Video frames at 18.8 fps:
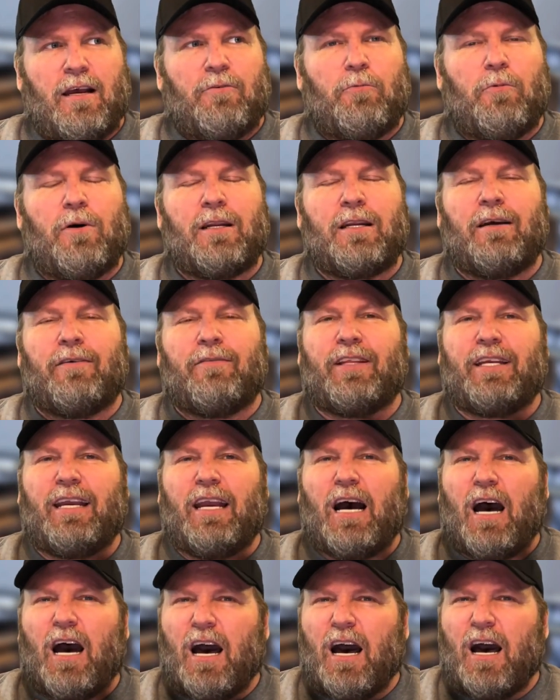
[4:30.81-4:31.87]
one of
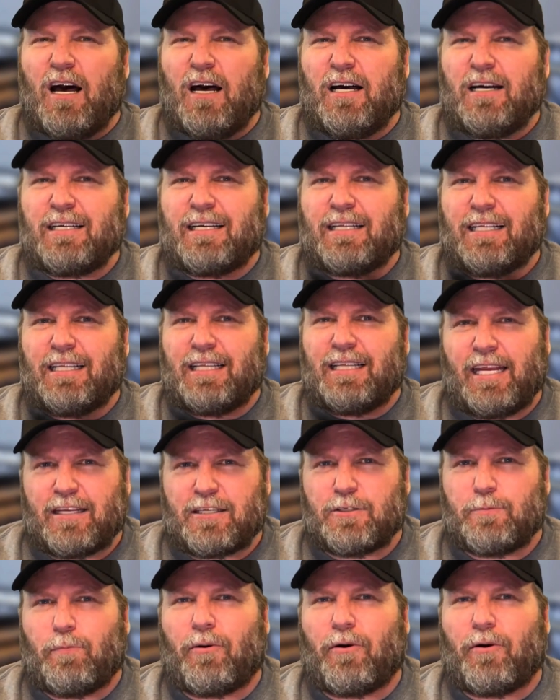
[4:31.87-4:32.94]
the
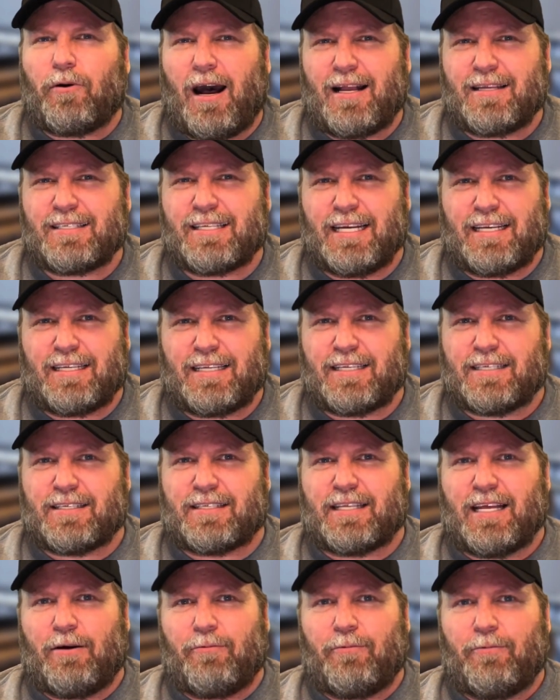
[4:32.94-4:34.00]
ugliest
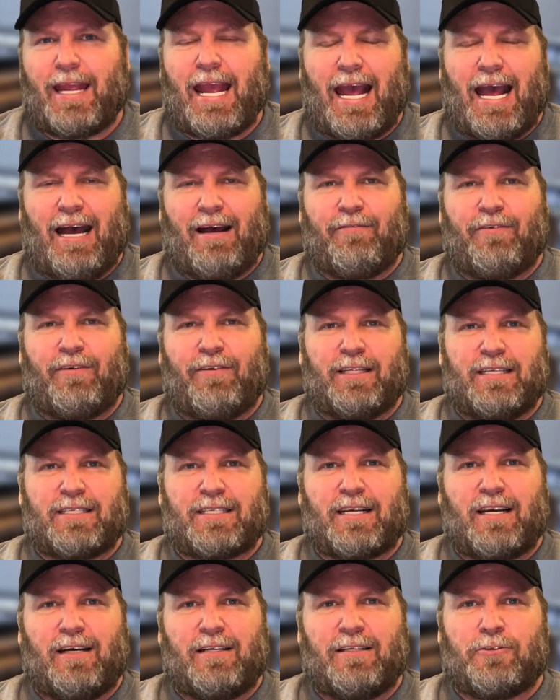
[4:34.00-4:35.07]
processes that we have in
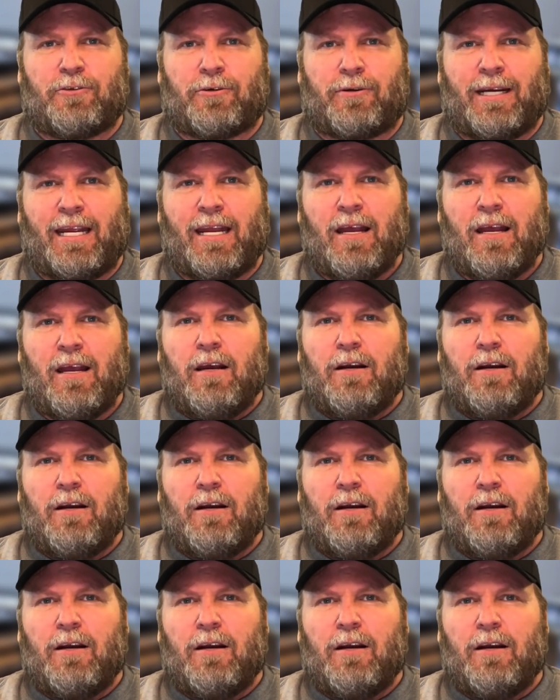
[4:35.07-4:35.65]
this country,